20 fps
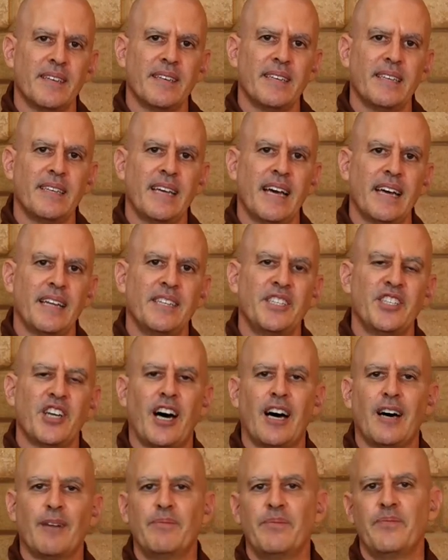He had a
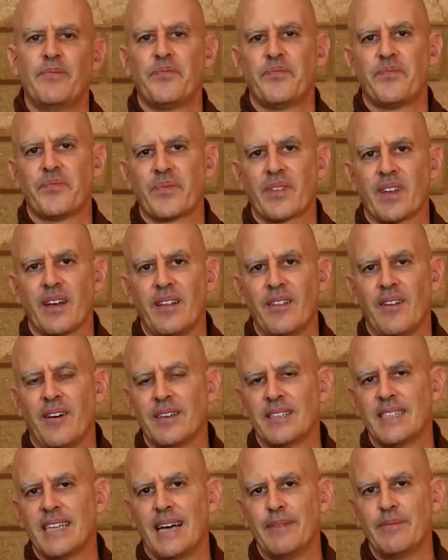job a
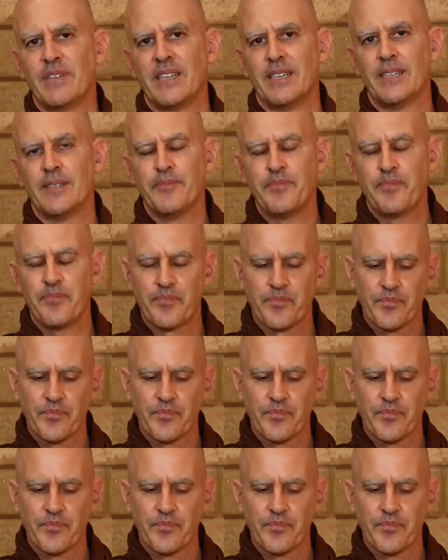long time ago